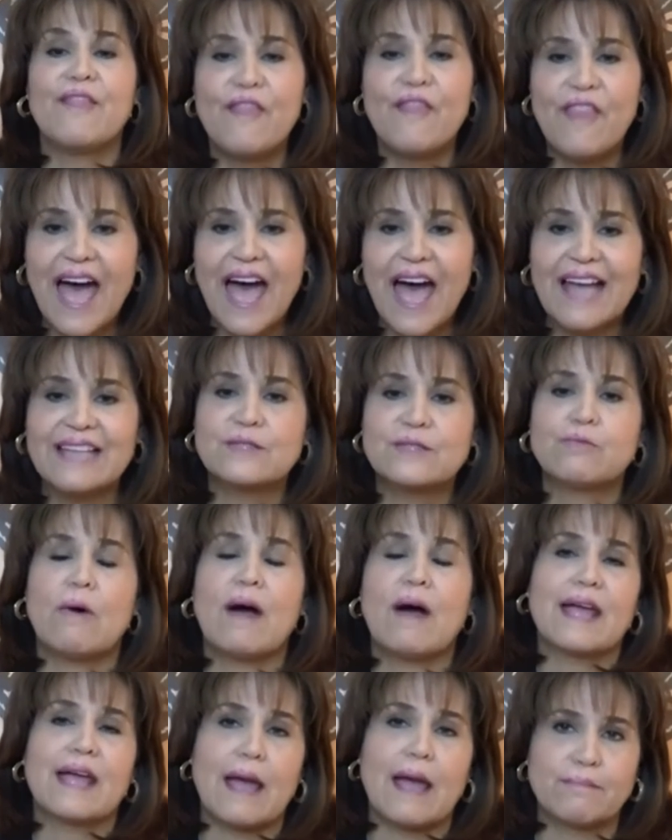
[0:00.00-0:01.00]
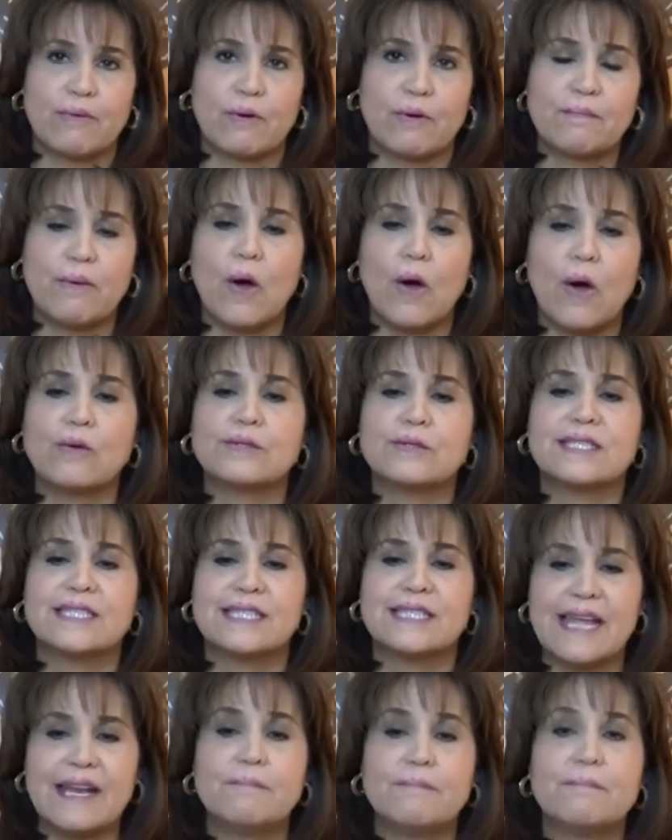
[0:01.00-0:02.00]
And that's why I
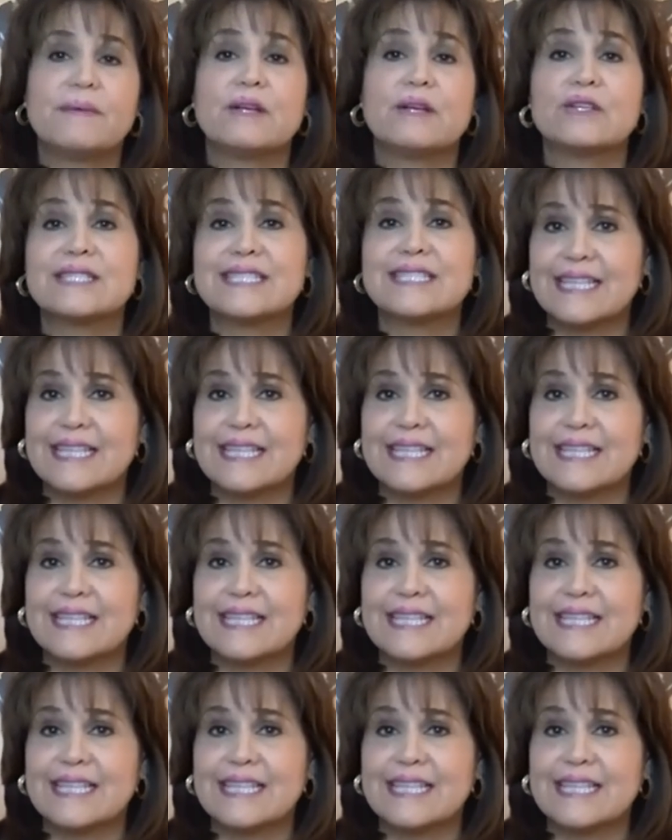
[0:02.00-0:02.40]
propose Senate Bill